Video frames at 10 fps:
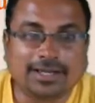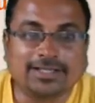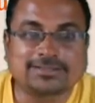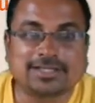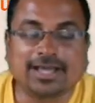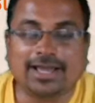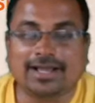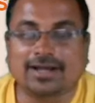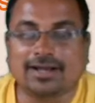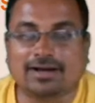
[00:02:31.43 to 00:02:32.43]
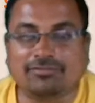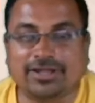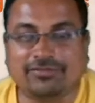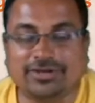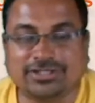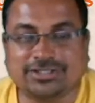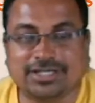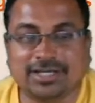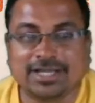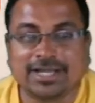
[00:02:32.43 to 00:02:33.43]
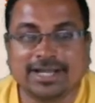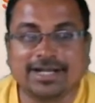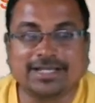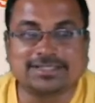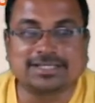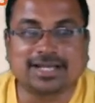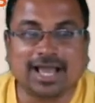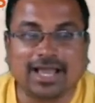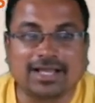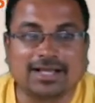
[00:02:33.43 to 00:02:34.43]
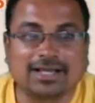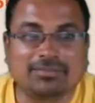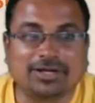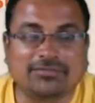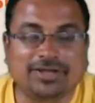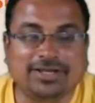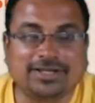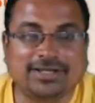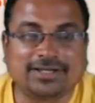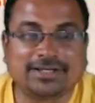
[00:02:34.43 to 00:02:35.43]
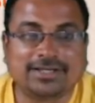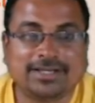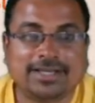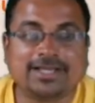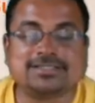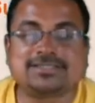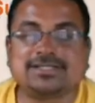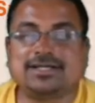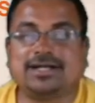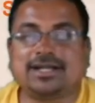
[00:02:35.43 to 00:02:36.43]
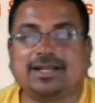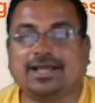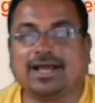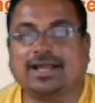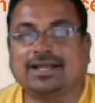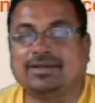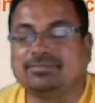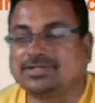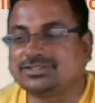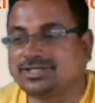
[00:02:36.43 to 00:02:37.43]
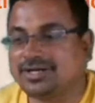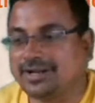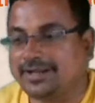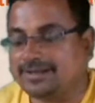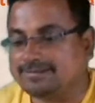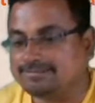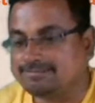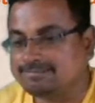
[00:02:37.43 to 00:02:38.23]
Delta is the angle of deviation. It is an angle between incident ray and emergent ray.